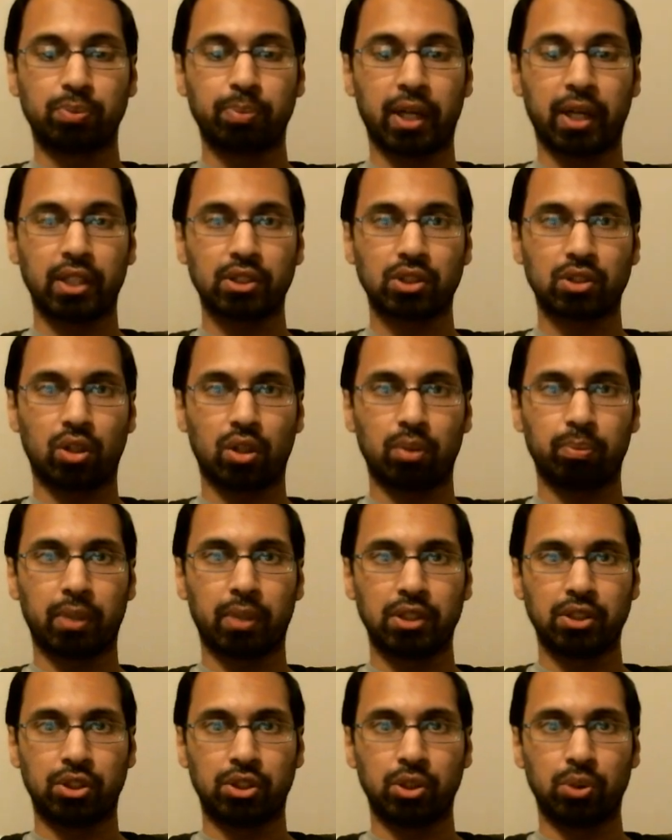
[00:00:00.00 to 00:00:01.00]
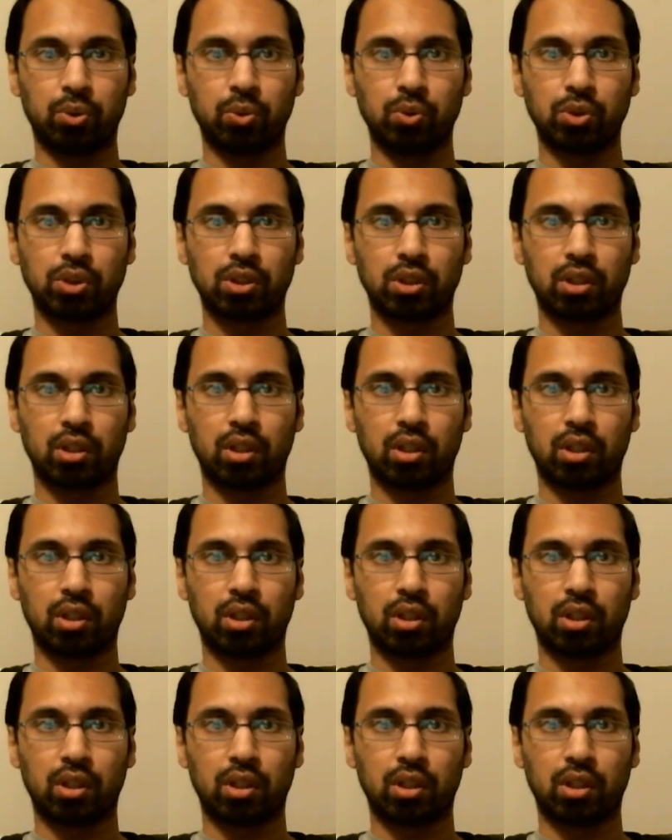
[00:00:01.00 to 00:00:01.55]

passed on by Jews,